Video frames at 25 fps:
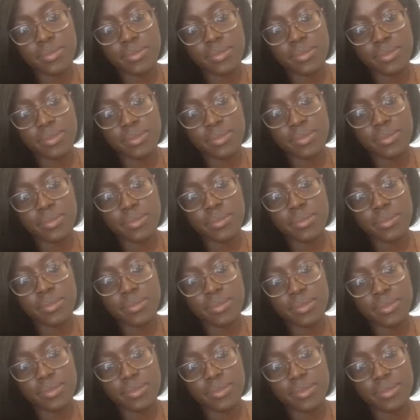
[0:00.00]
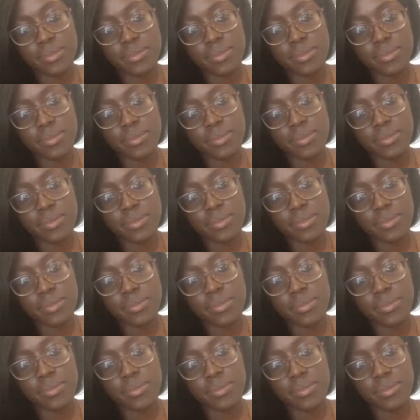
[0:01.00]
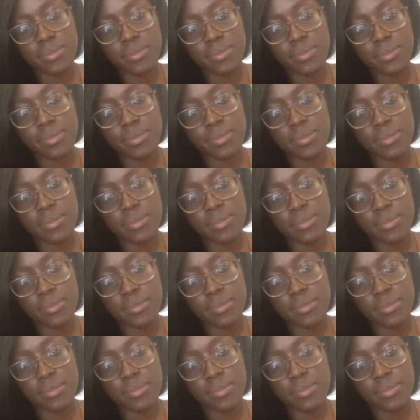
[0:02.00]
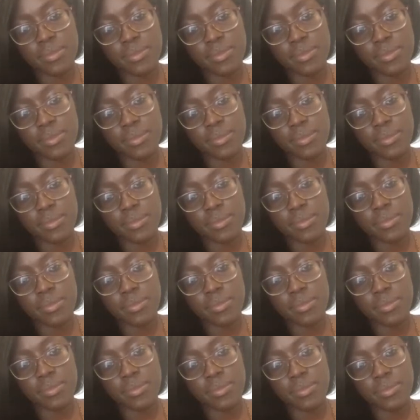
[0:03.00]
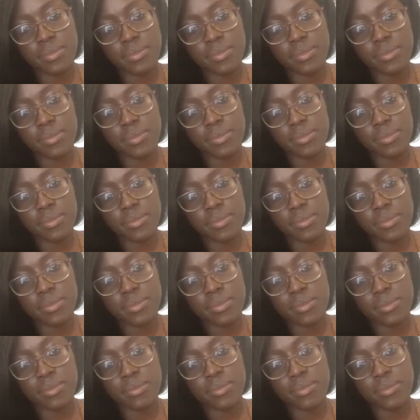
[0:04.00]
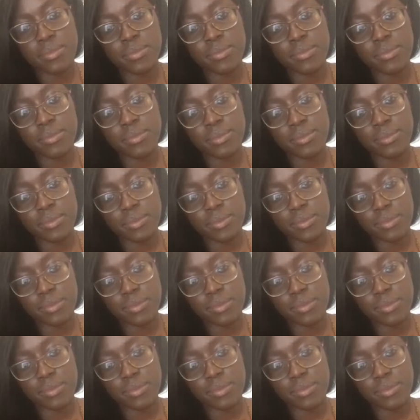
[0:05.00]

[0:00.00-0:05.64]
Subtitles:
This person isn't speaking.